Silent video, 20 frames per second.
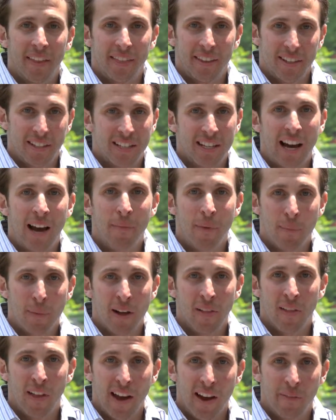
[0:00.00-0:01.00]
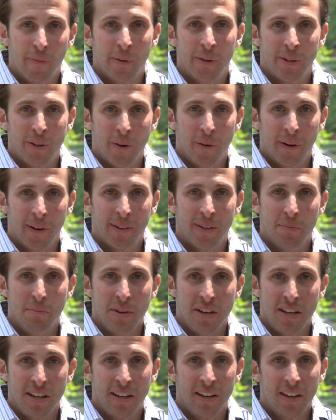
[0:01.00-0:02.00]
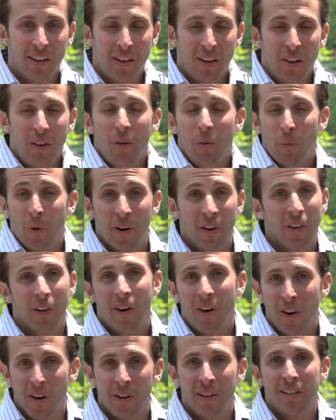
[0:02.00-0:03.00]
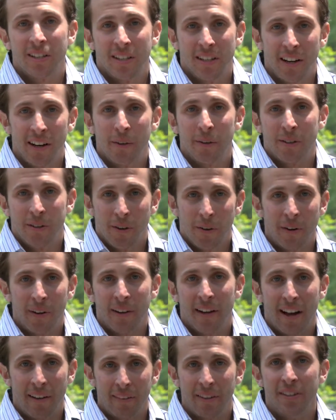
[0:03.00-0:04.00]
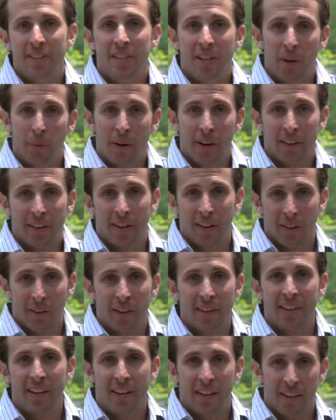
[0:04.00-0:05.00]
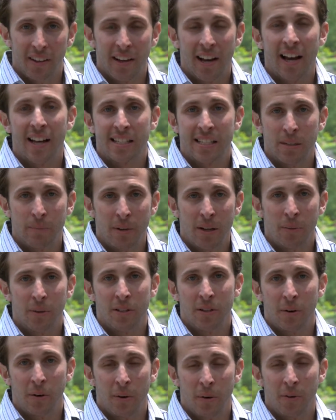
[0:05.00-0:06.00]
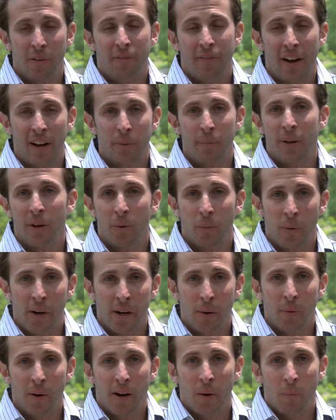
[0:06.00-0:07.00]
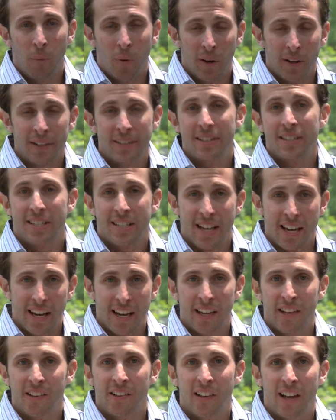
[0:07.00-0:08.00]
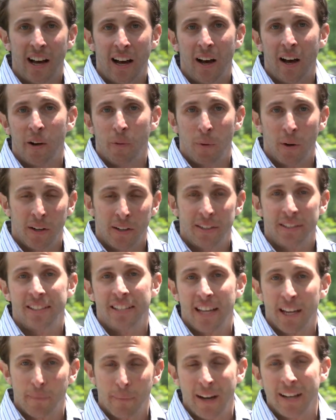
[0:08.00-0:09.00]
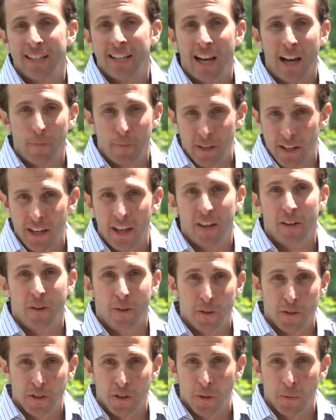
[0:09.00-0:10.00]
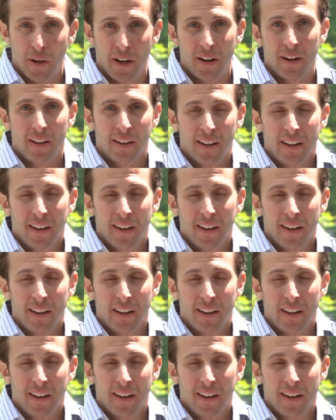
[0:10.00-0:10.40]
that this time of my life was going to be one of the hardest that I was going to have to deal with. I thought the ileostomy was going to affect me in a way where I wanted to stay in a lot. I wanted to take my time to get used to it.